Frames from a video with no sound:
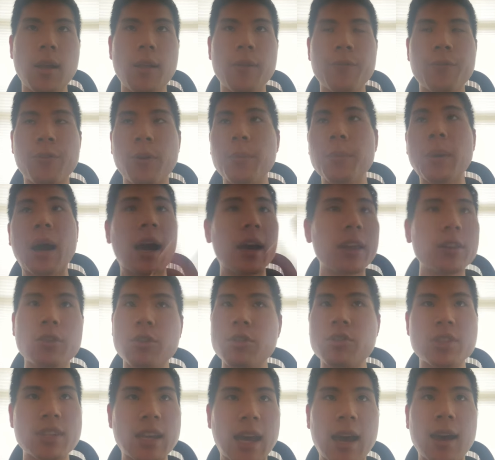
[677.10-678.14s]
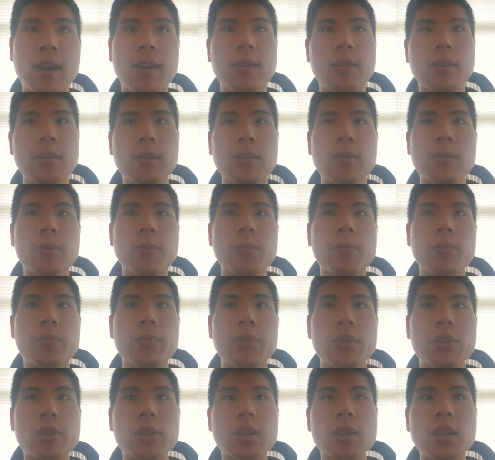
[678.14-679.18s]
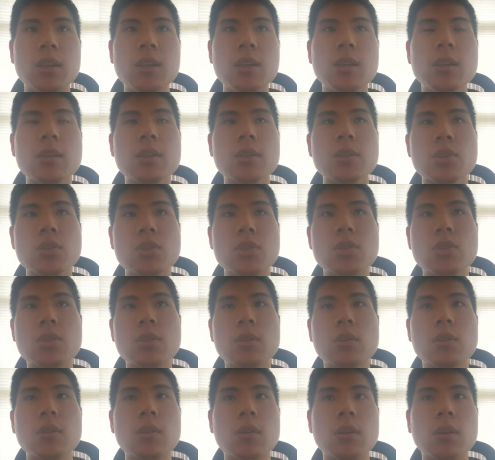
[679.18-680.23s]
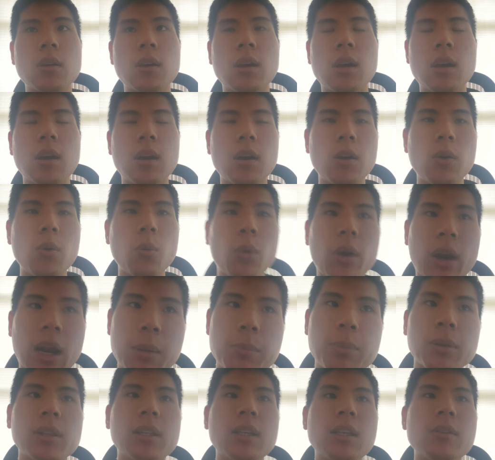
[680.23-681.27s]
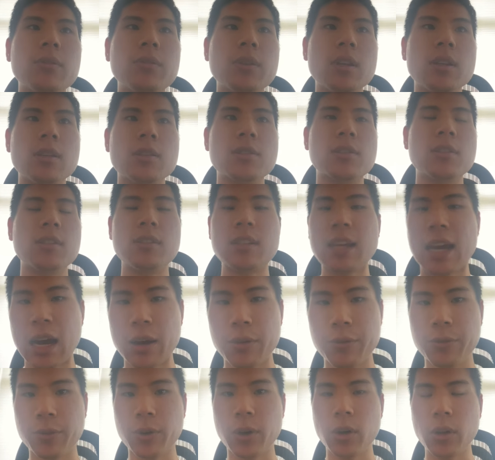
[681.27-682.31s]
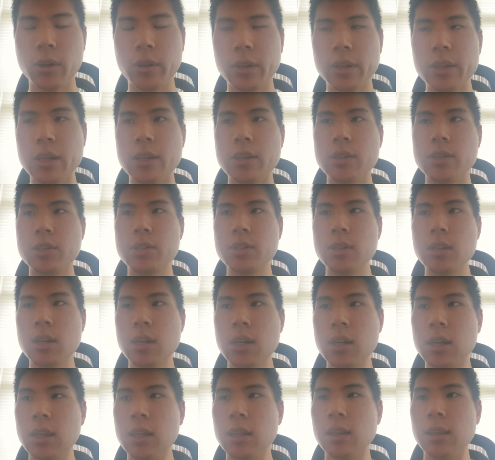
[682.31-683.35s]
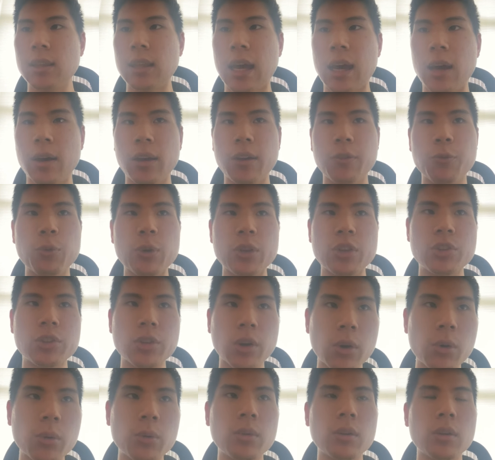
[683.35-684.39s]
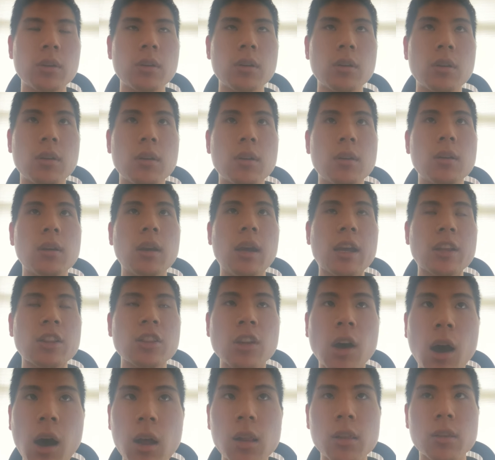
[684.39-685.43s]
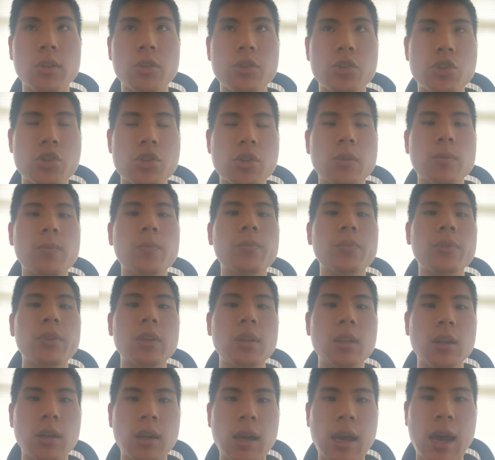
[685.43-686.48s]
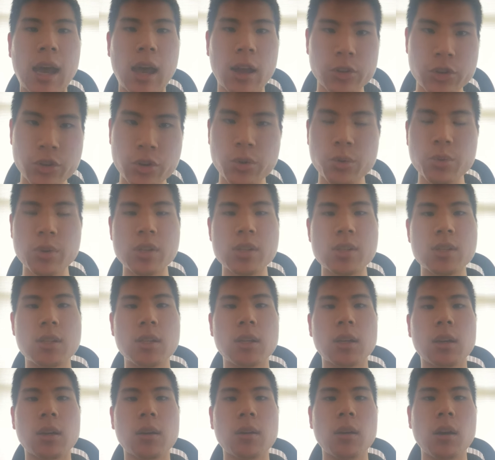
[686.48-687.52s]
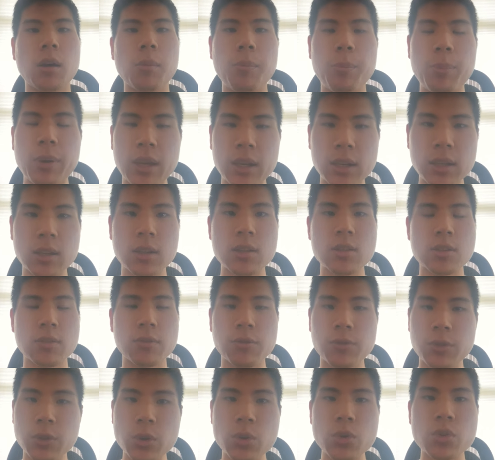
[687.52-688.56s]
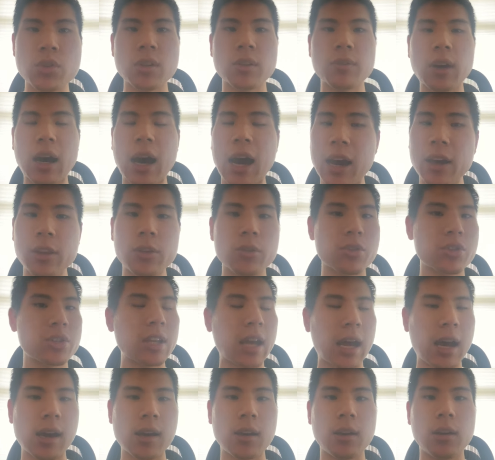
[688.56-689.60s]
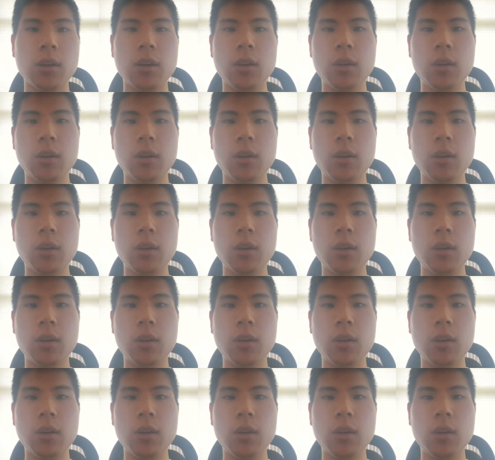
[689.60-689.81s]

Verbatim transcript: from either side is what I believe is the downfall is that if we don't acknowledge the altruistic opinions and views of either side,